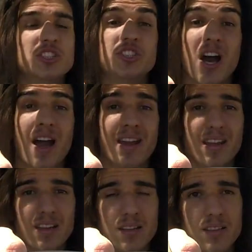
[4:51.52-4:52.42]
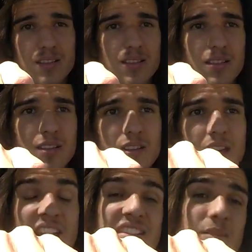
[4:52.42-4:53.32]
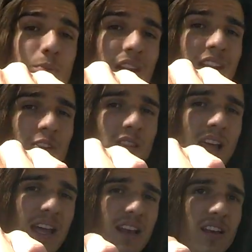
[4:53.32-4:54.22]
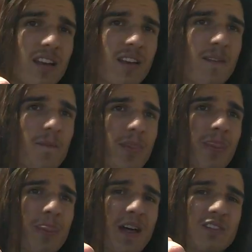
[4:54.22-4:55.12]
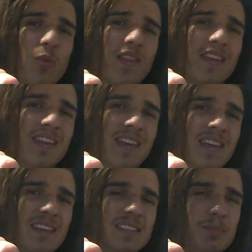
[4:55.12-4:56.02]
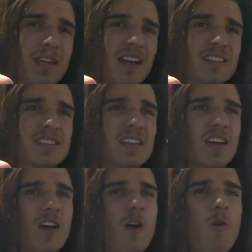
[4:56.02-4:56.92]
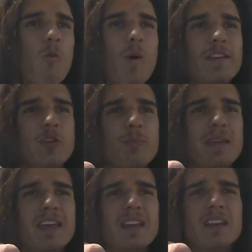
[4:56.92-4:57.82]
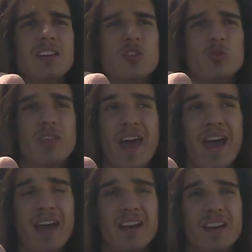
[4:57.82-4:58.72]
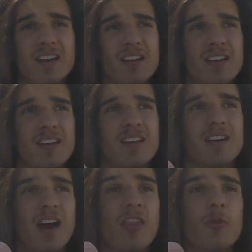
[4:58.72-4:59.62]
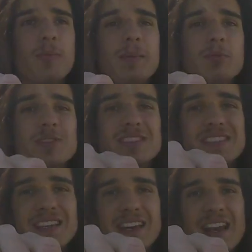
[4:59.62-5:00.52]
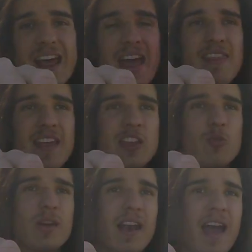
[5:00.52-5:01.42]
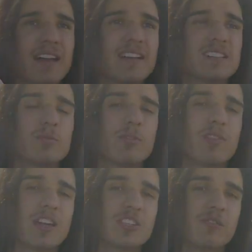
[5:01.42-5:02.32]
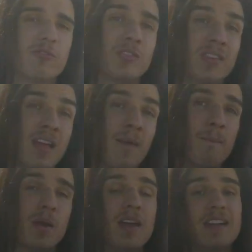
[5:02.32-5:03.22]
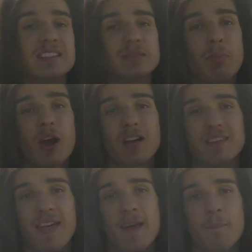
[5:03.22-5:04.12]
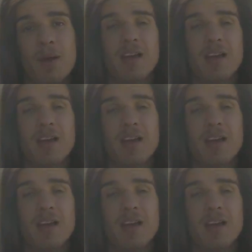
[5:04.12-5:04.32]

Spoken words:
shining and spreading your light. That's one of the keys, because when you begin to do that, other people see it, and then you can act as a reflection for them and spark them